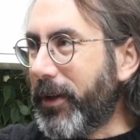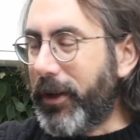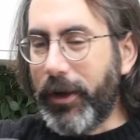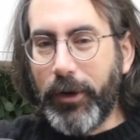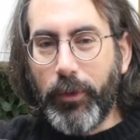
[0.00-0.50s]

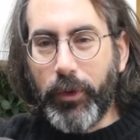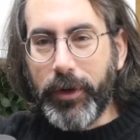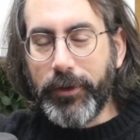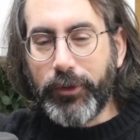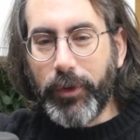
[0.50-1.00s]
We're
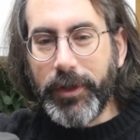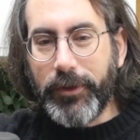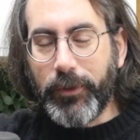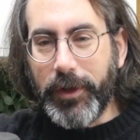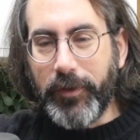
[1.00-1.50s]
in
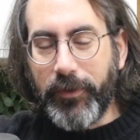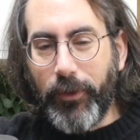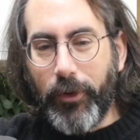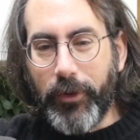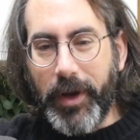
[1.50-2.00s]

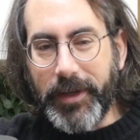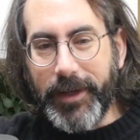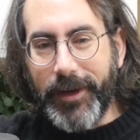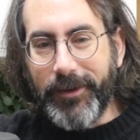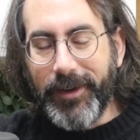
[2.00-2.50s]
2024 right
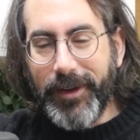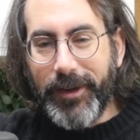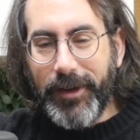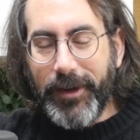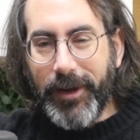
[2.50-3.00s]
now.
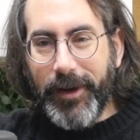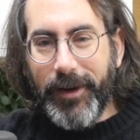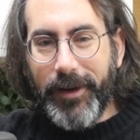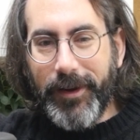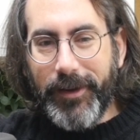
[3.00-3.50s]

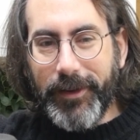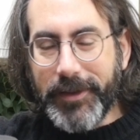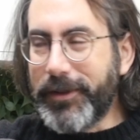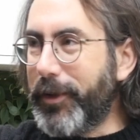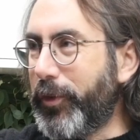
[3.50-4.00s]

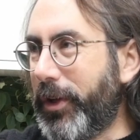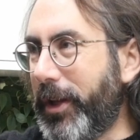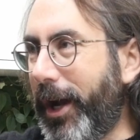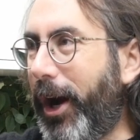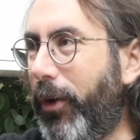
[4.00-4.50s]
Let's live in the
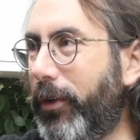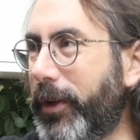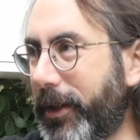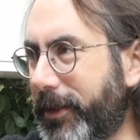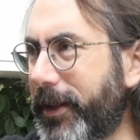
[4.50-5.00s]
now.
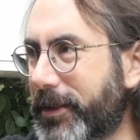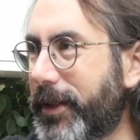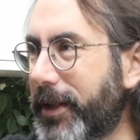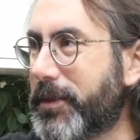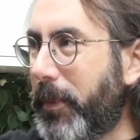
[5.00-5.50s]

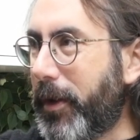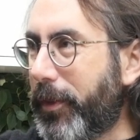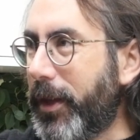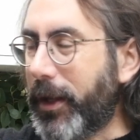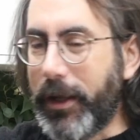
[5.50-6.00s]
That's my
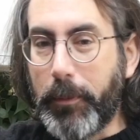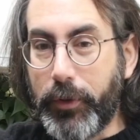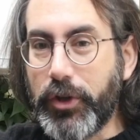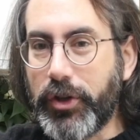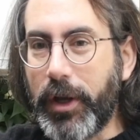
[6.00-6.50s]
thing, and
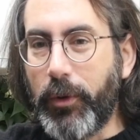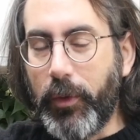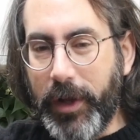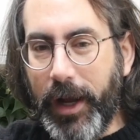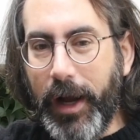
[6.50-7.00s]
appreciate what
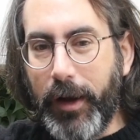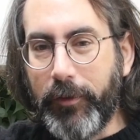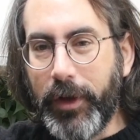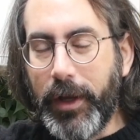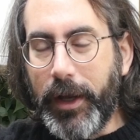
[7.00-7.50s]
we have
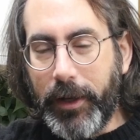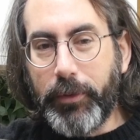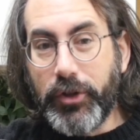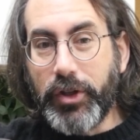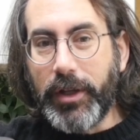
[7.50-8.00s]
and
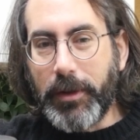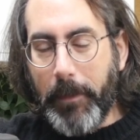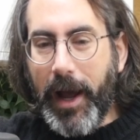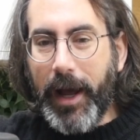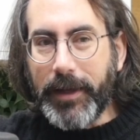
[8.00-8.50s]
appreciate the
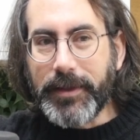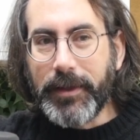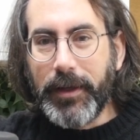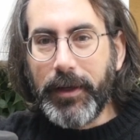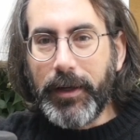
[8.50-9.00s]
past.
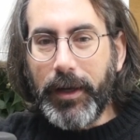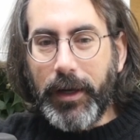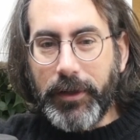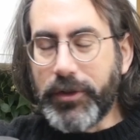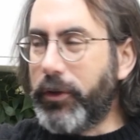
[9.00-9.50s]

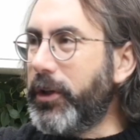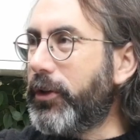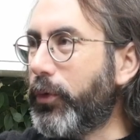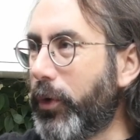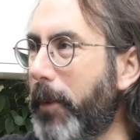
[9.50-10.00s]
And there's no need
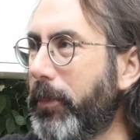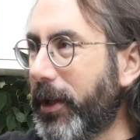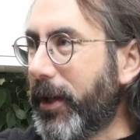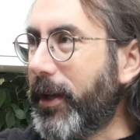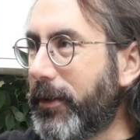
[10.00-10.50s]
to
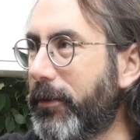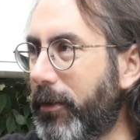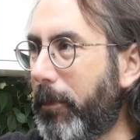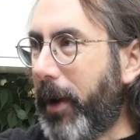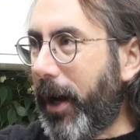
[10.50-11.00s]
replicate
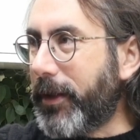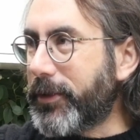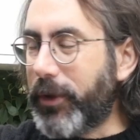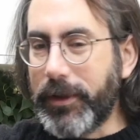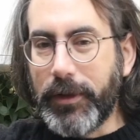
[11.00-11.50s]
the past,
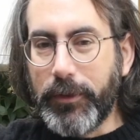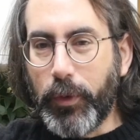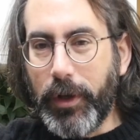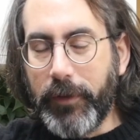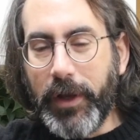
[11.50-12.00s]
right?
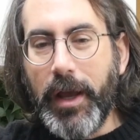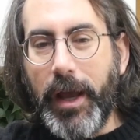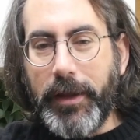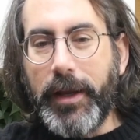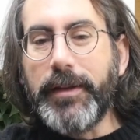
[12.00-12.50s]
We're living,
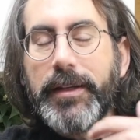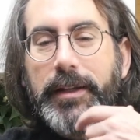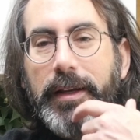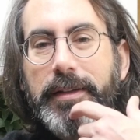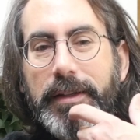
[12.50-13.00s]
and the
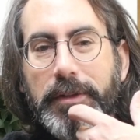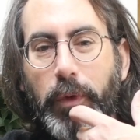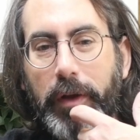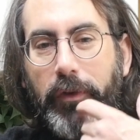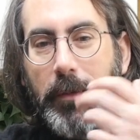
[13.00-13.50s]
easiest
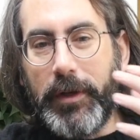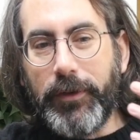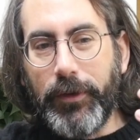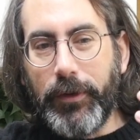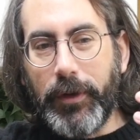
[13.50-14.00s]
way for me
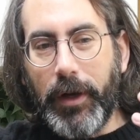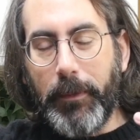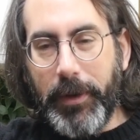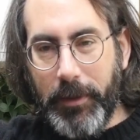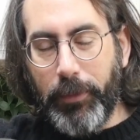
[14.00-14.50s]
to
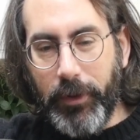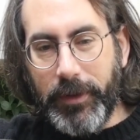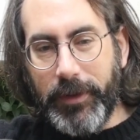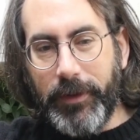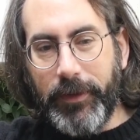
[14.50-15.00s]
pinpoint
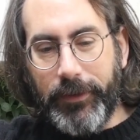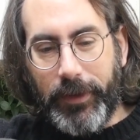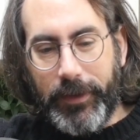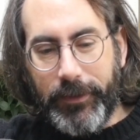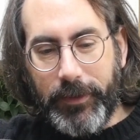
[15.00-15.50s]
it
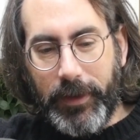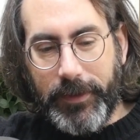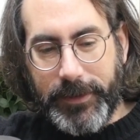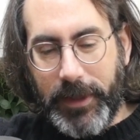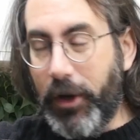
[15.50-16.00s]

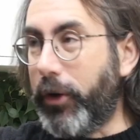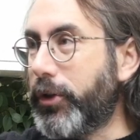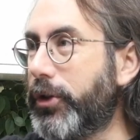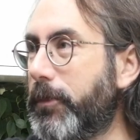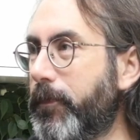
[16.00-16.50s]
is an
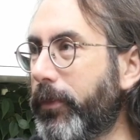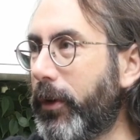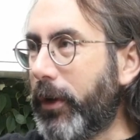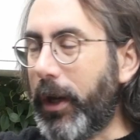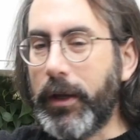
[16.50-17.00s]
arch.
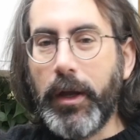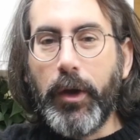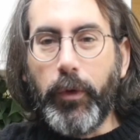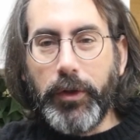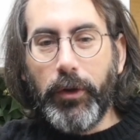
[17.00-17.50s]
Okay,
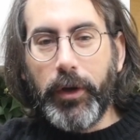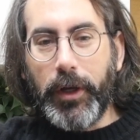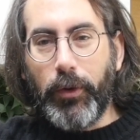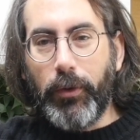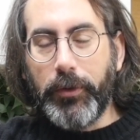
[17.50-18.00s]
when you look at
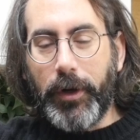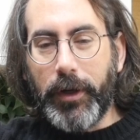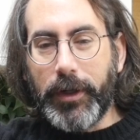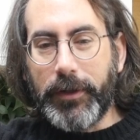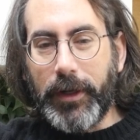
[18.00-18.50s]
old
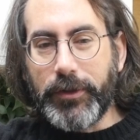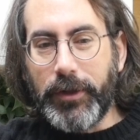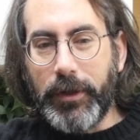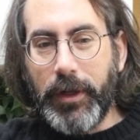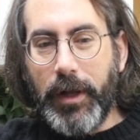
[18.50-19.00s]

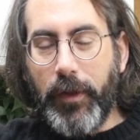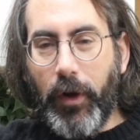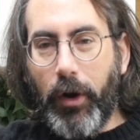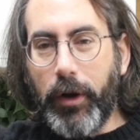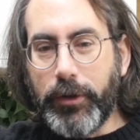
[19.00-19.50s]
architecture, the
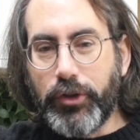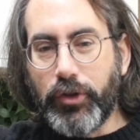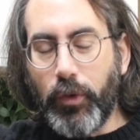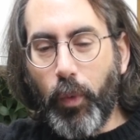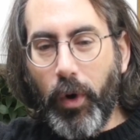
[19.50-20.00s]
arch
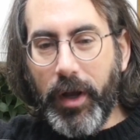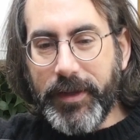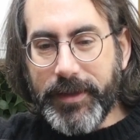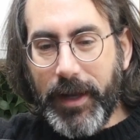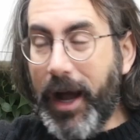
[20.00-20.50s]

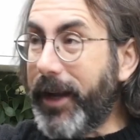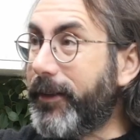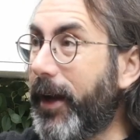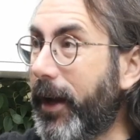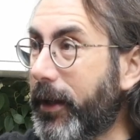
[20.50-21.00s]
was high
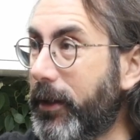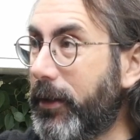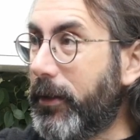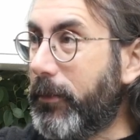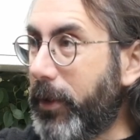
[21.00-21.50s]
tech.
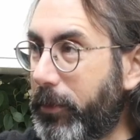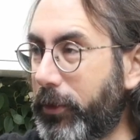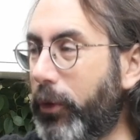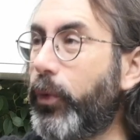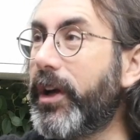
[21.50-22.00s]
People
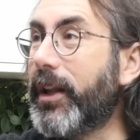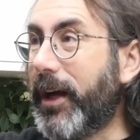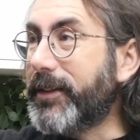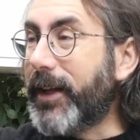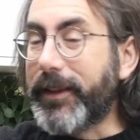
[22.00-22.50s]
don't
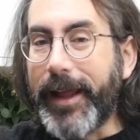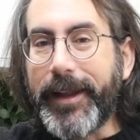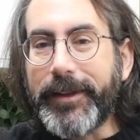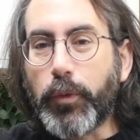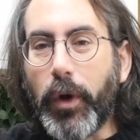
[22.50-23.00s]
realize that. That
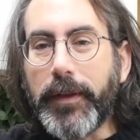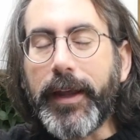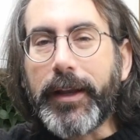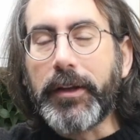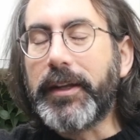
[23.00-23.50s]
is what they
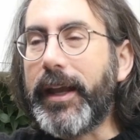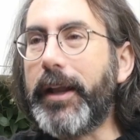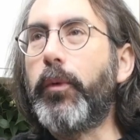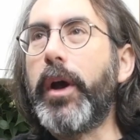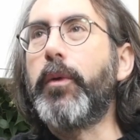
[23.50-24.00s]
could get
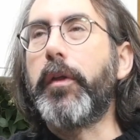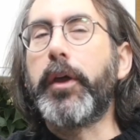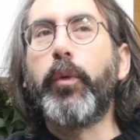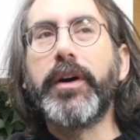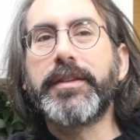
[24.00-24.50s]
away with. It
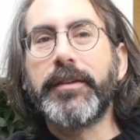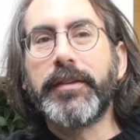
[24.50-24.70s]
was